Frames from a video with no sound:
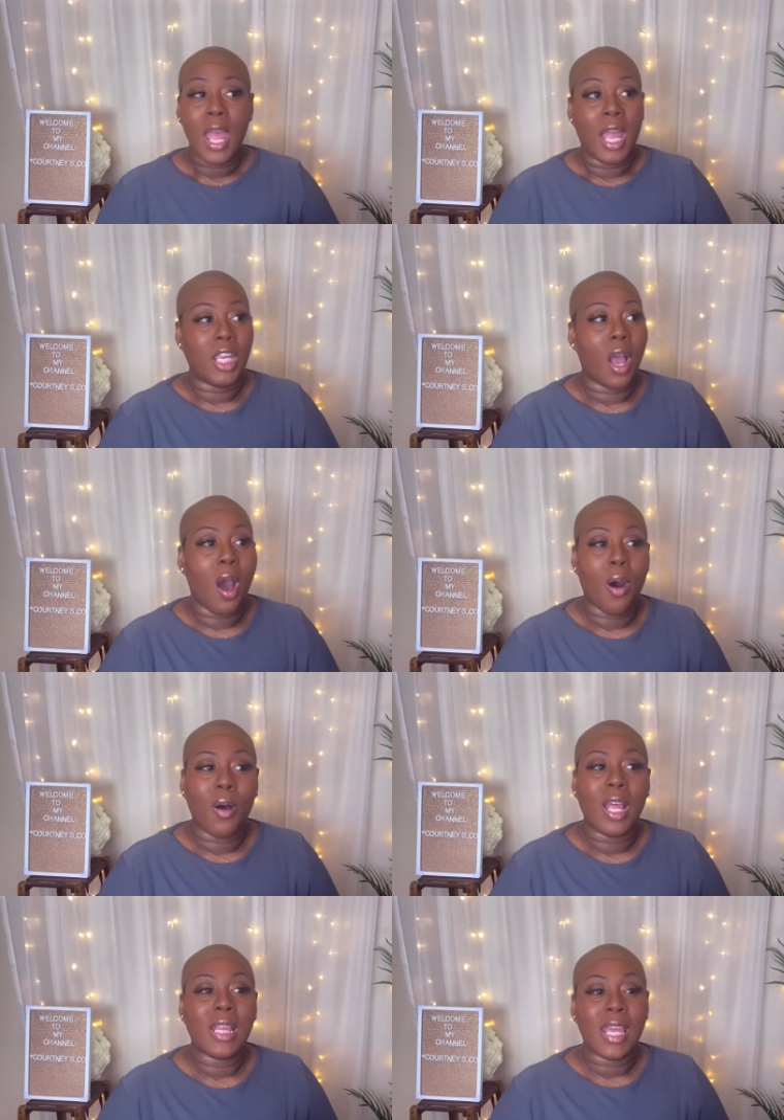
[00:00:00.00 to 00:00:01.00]
And
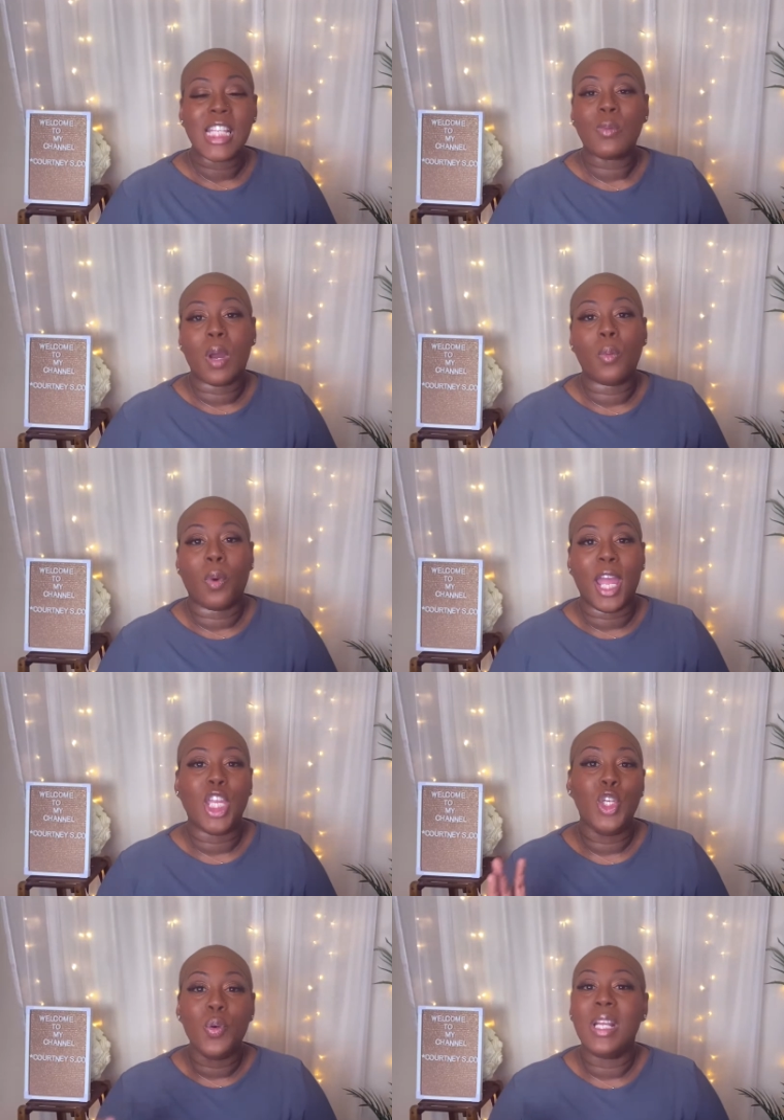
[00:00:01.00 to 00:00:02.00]
y'all, that's one way
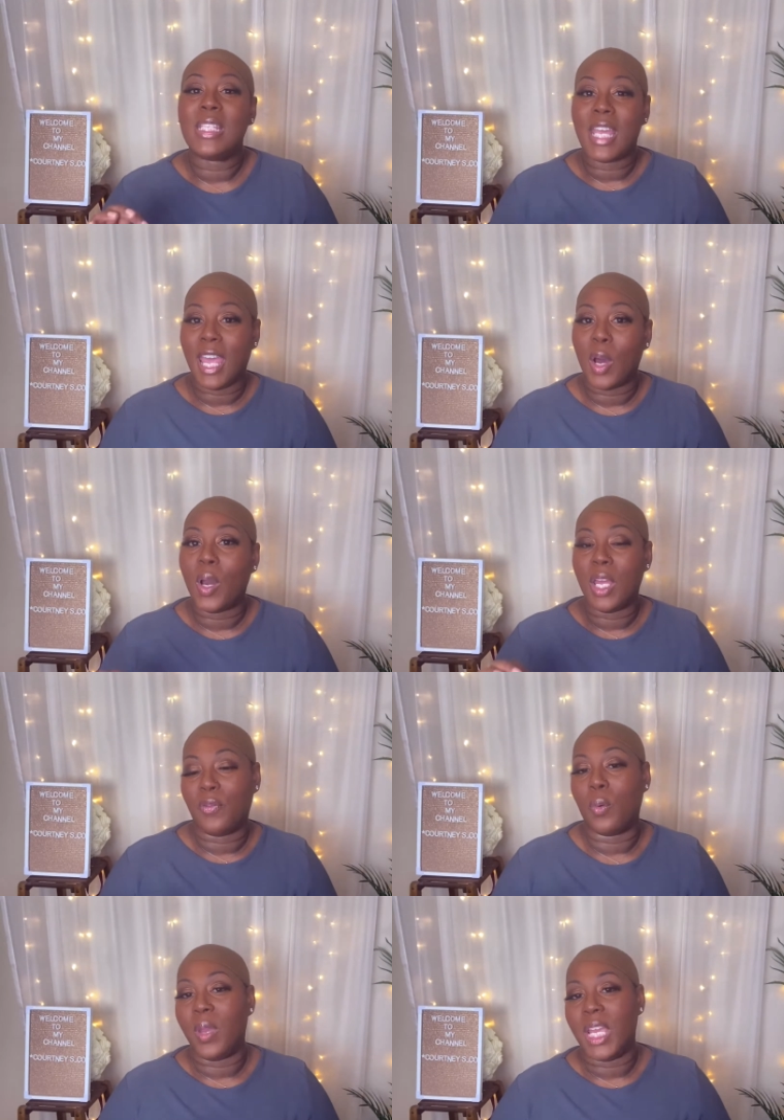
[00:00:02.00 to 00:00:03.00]
you can tell
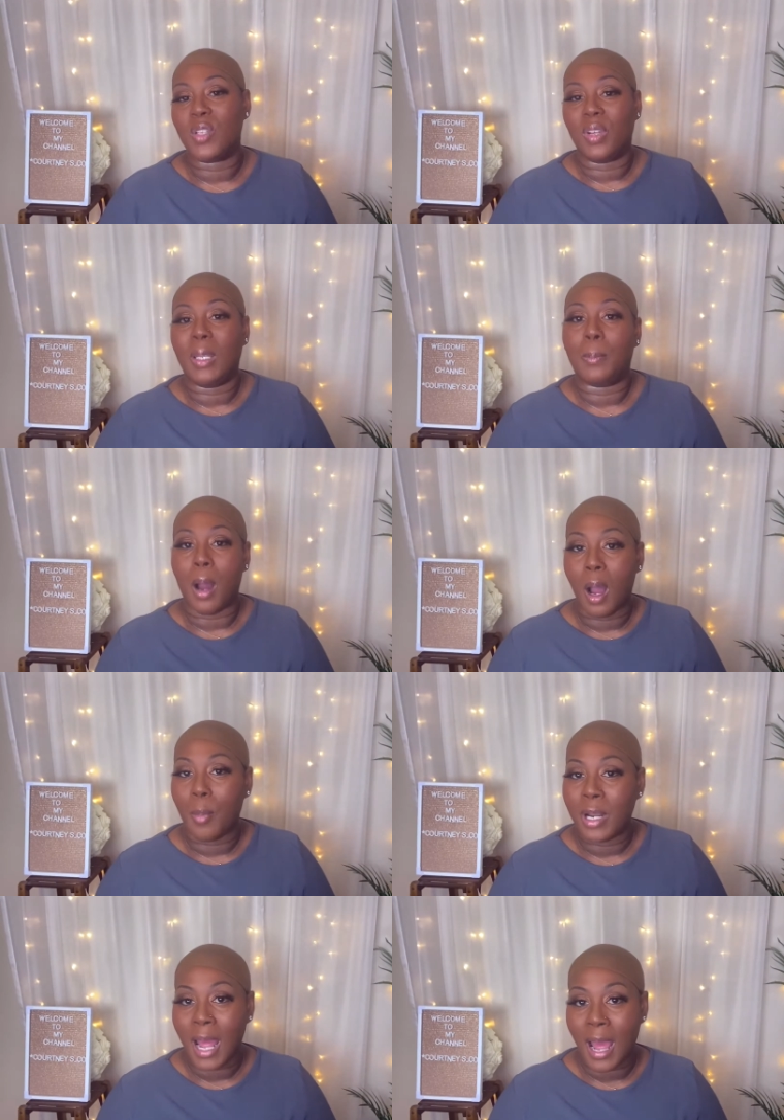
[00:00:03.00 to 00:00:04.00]
if a wig is really
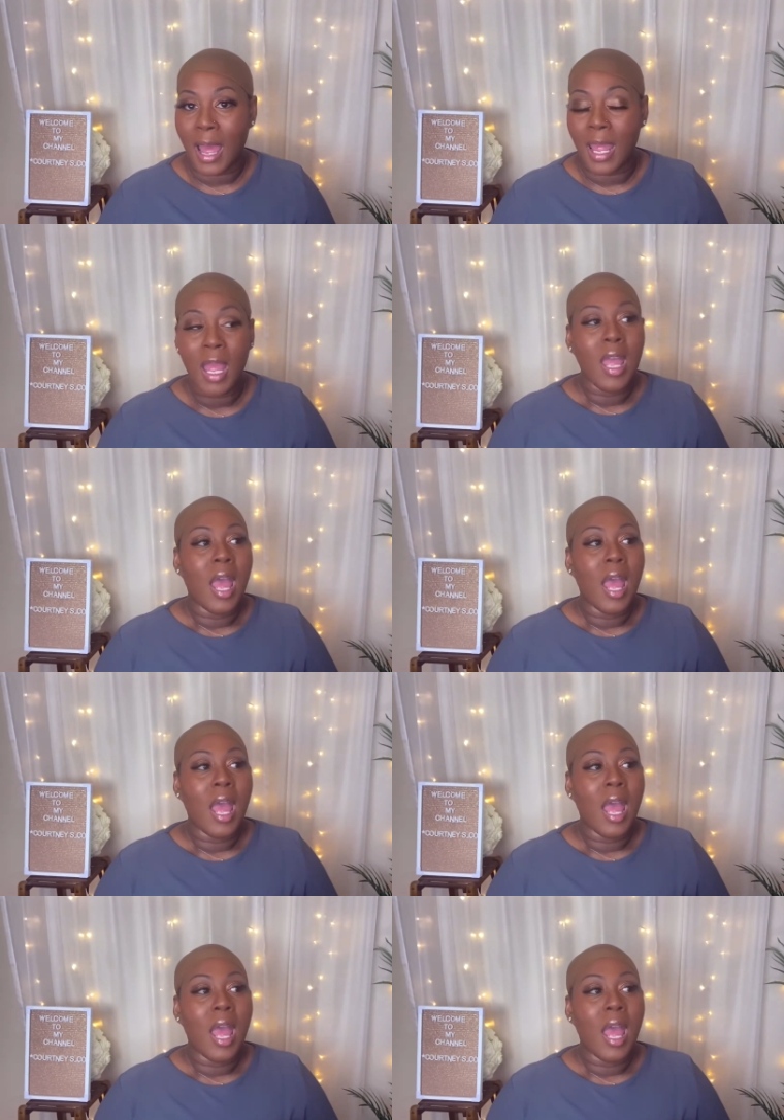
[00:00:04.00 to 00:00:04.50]
bomb or not.